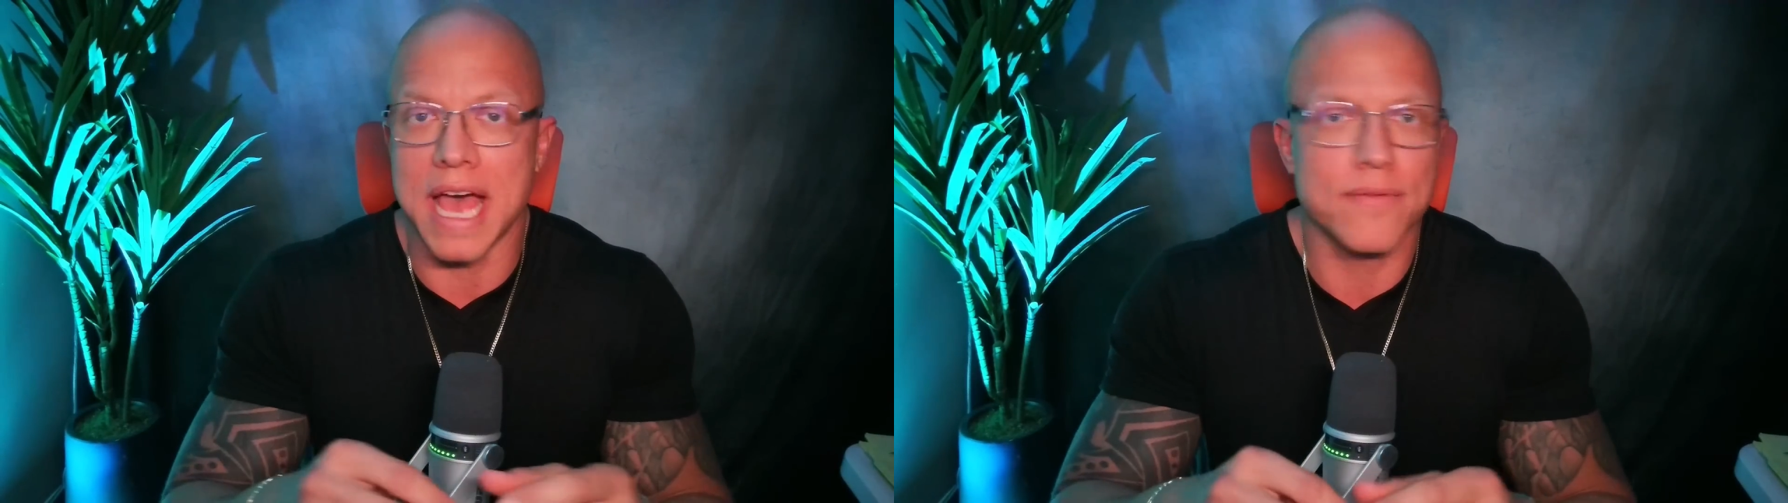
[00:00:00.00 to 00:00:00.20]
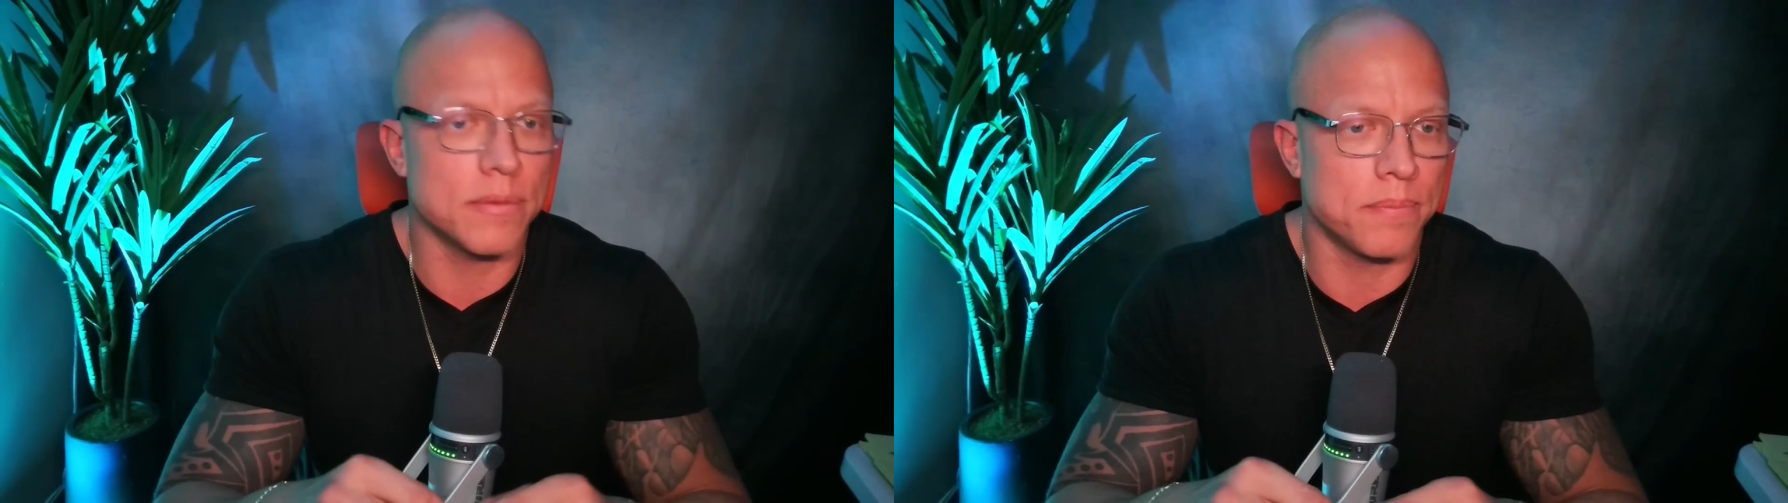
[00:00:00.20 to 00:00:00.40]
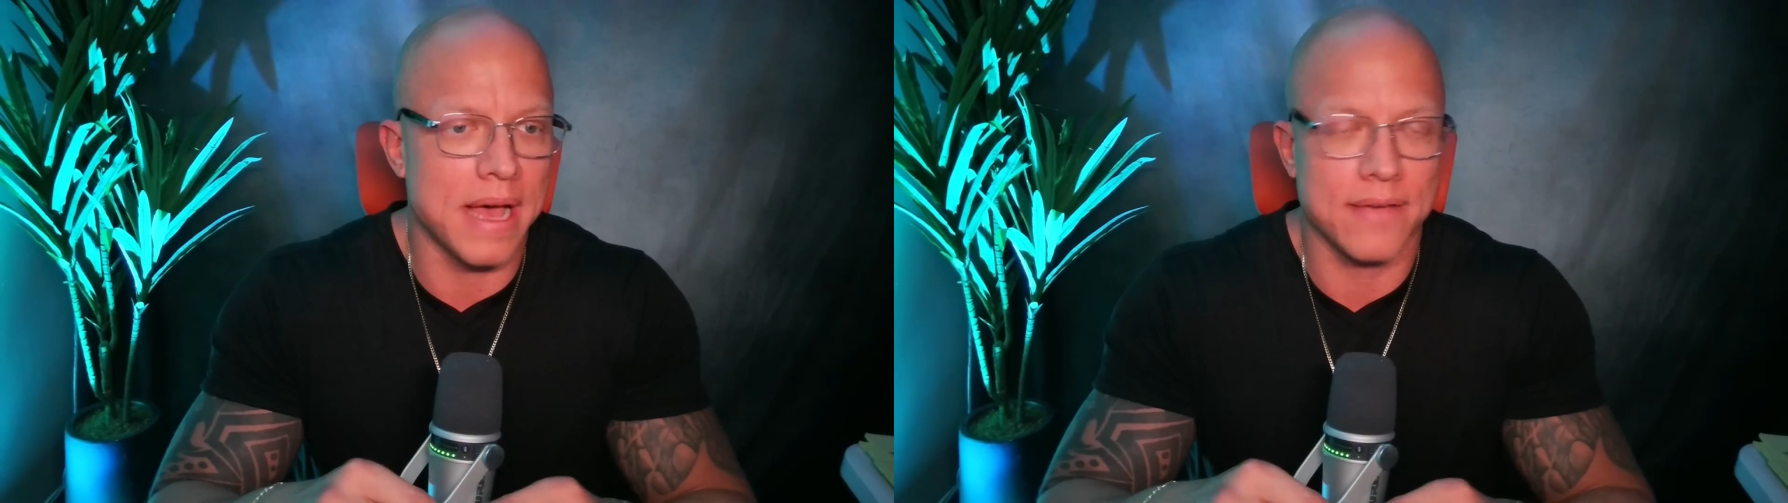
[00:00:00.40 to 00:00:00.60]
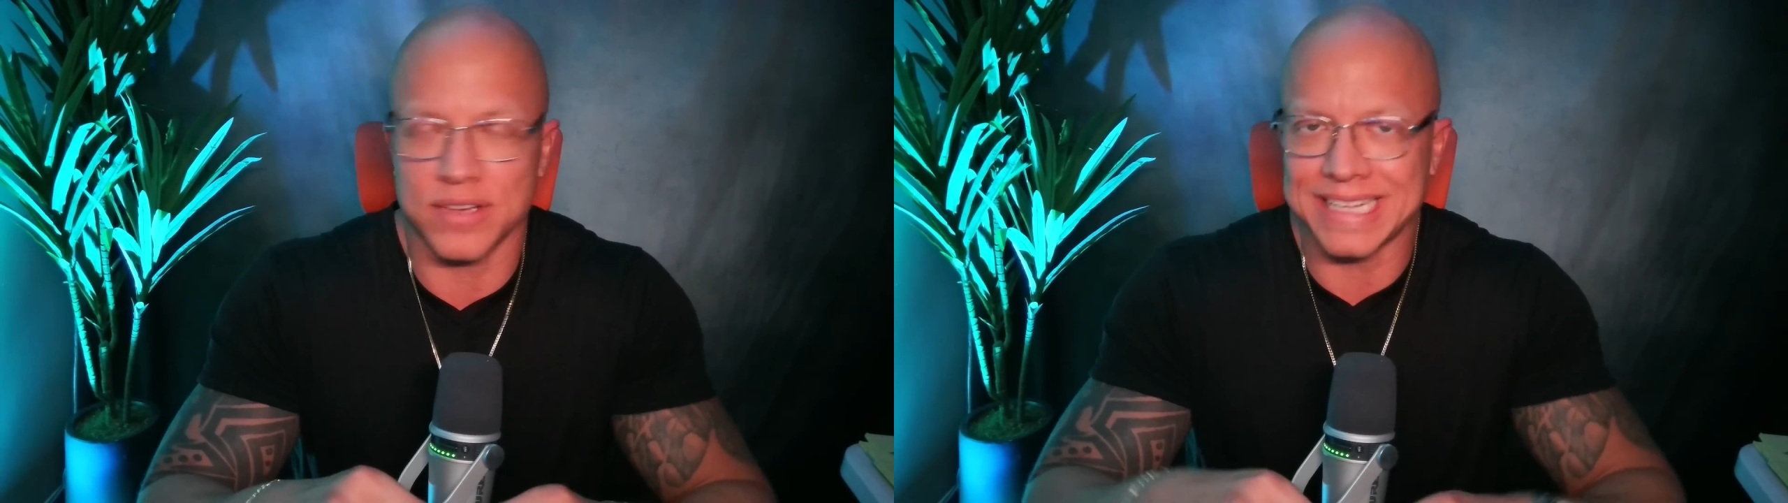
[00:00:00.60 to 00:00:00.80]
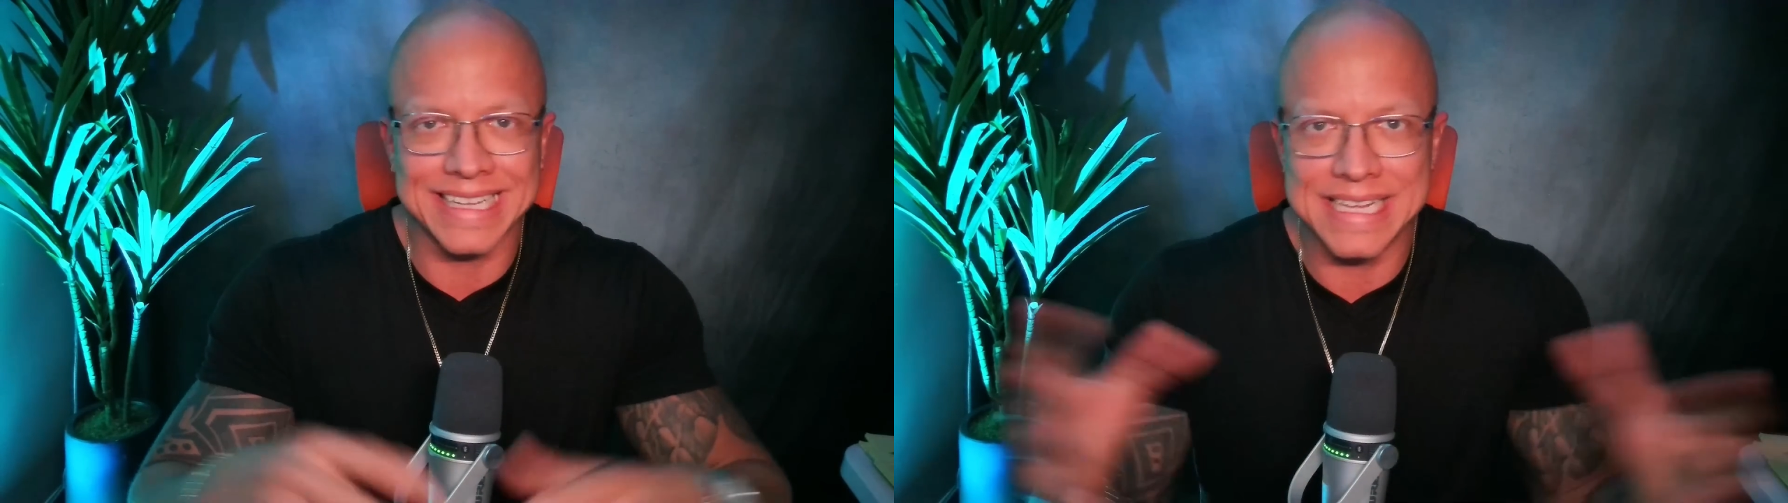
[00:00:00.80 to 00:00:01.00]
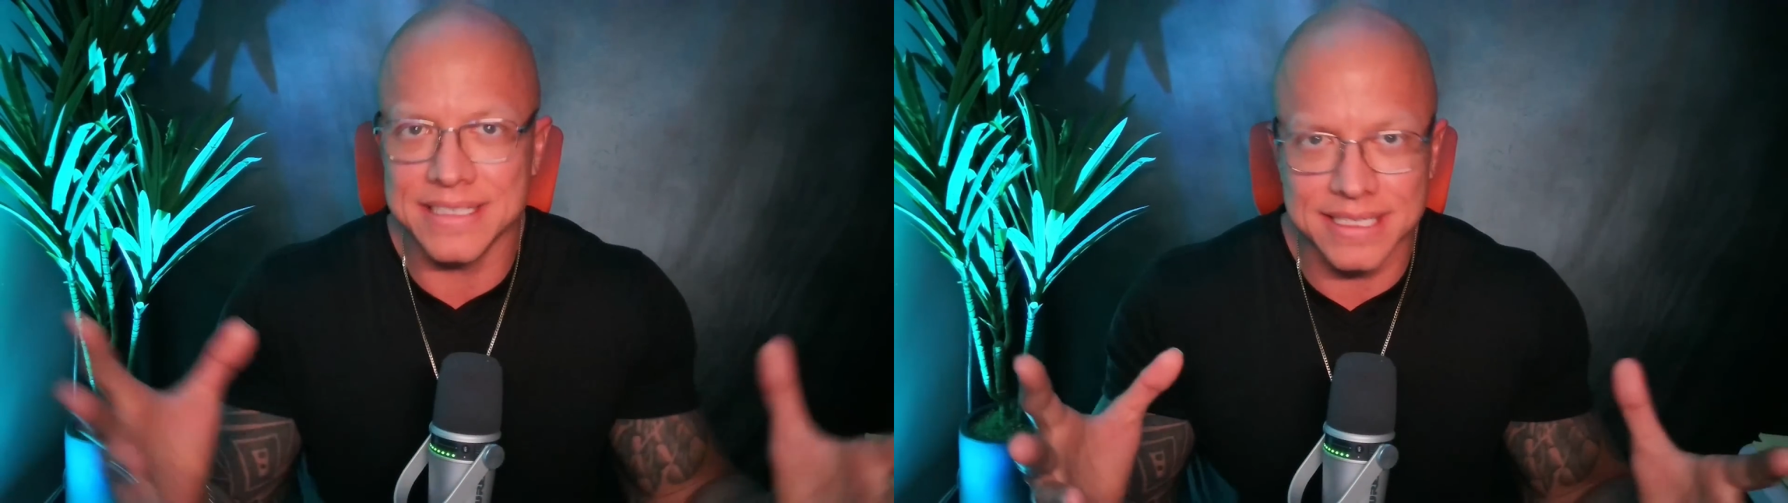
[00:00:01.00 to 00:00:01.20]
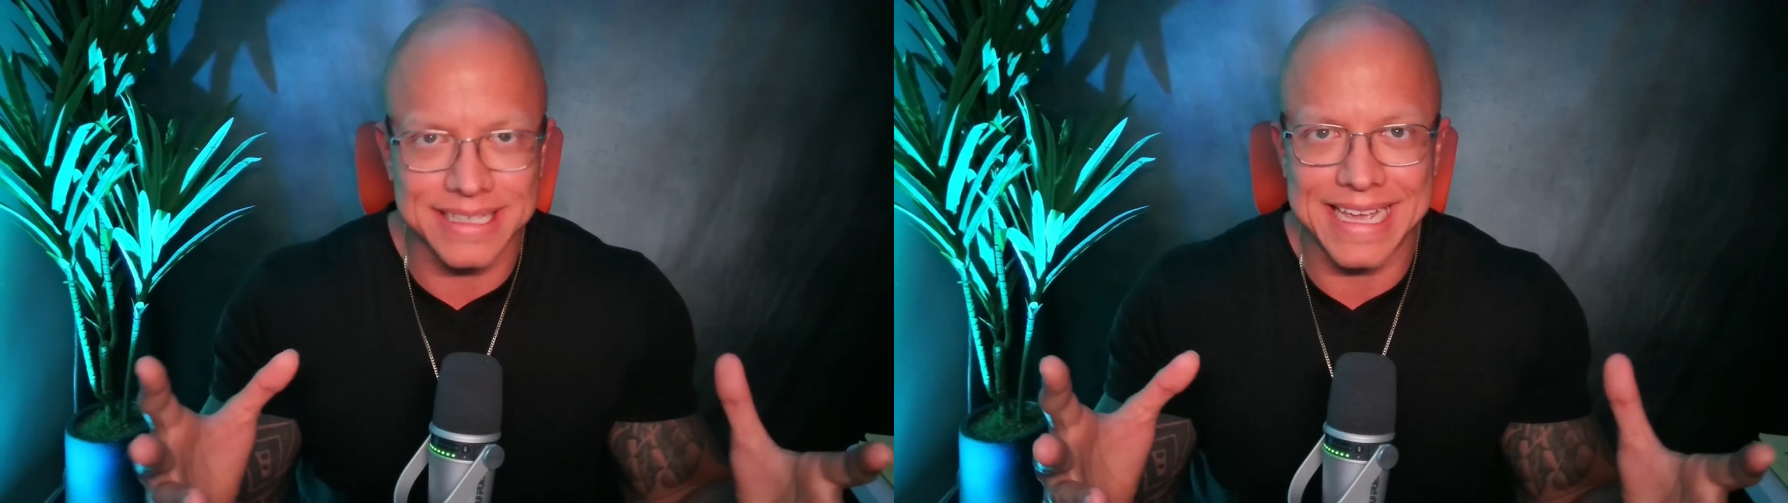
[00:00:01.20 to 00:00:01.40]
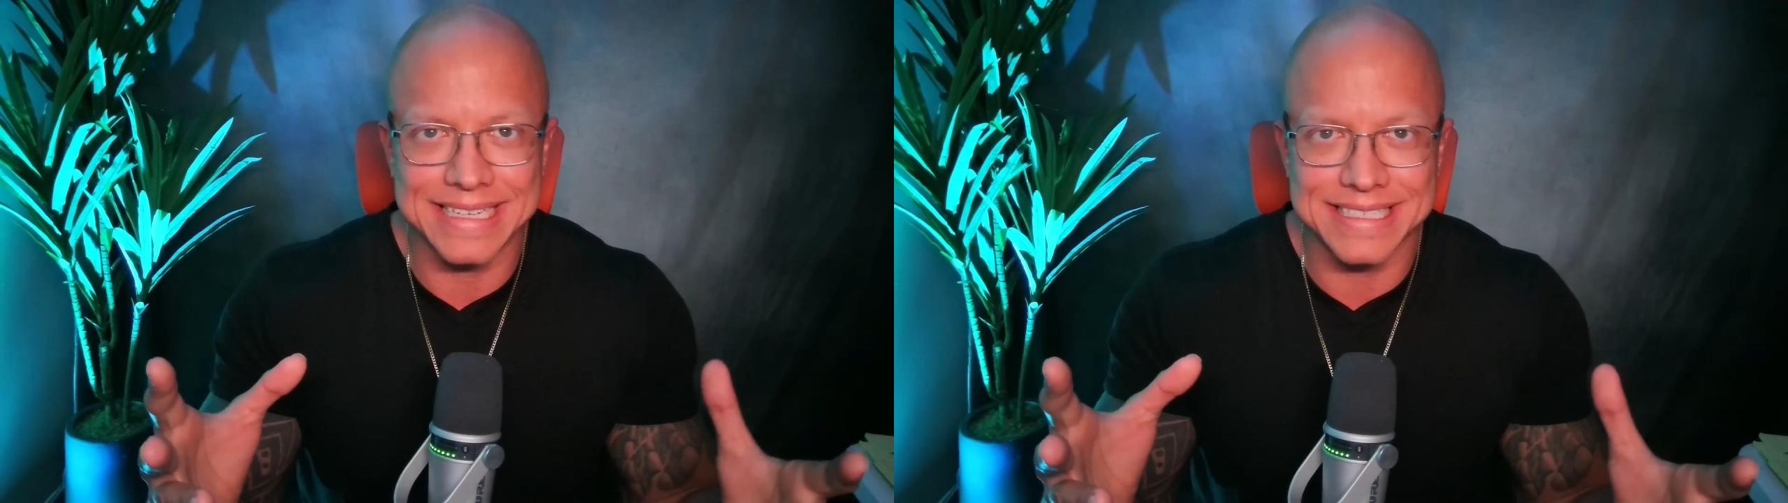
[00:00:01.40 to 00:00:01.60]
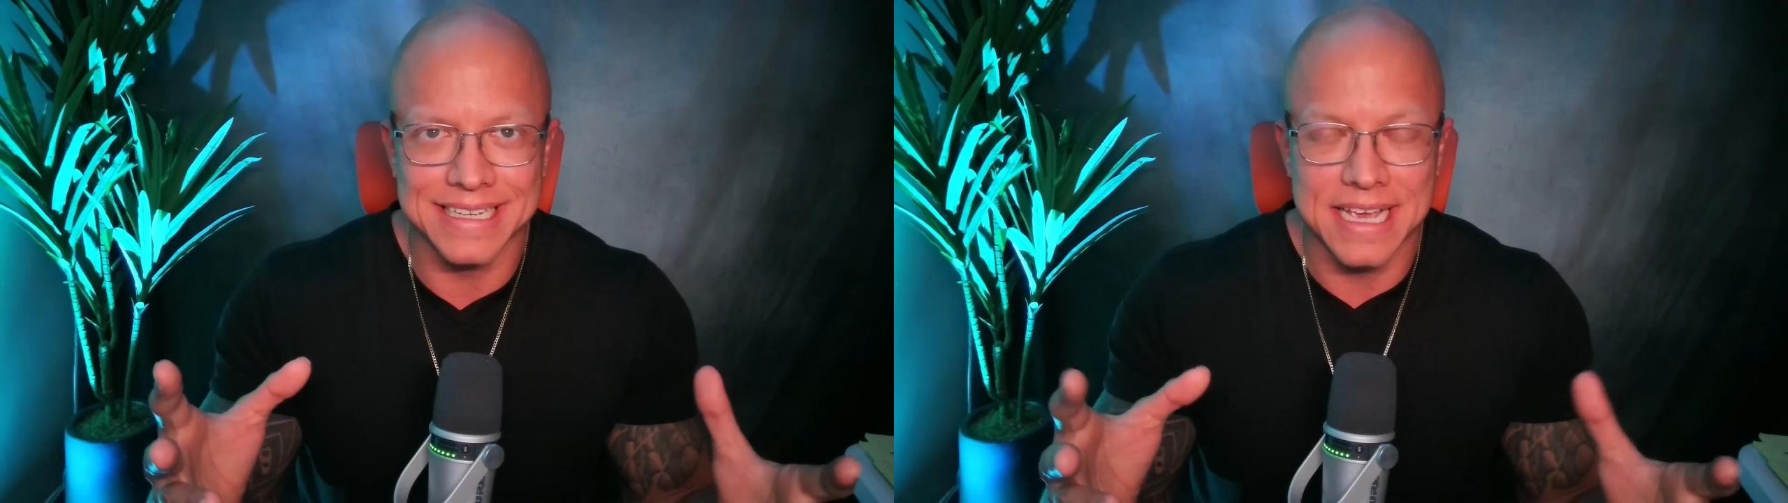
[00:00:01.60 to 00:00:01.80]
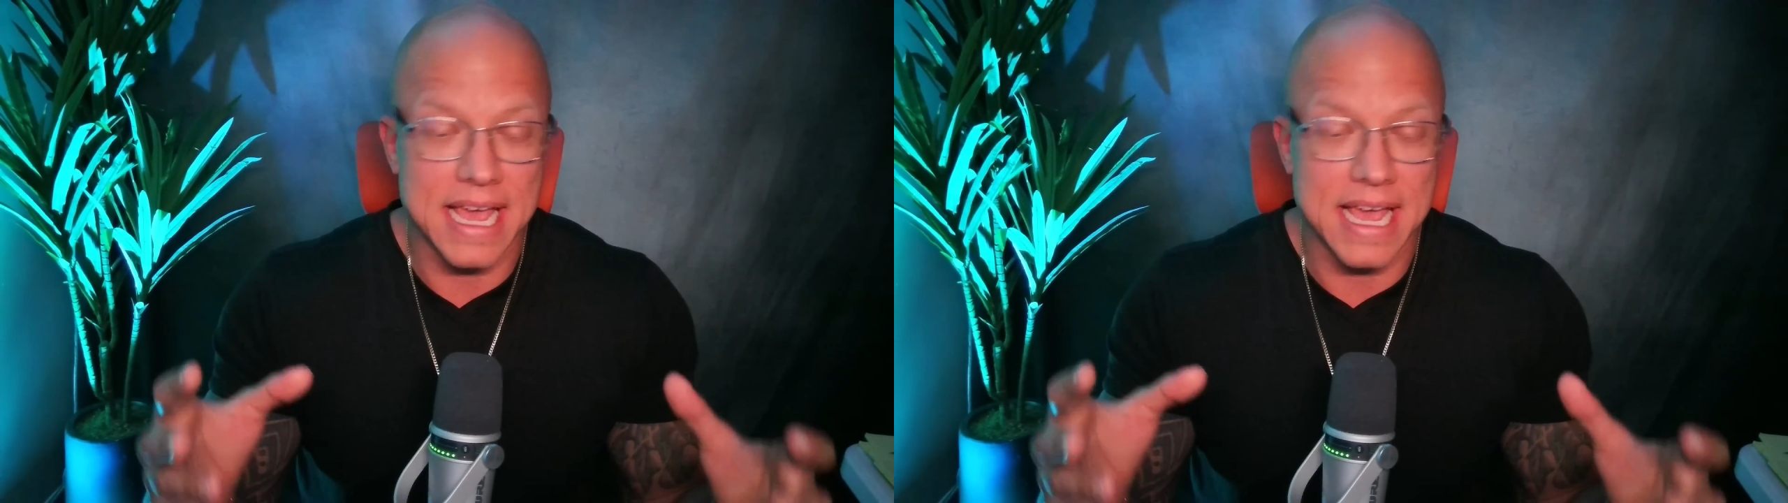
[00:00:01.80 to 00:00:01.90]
Have a, have a clean slate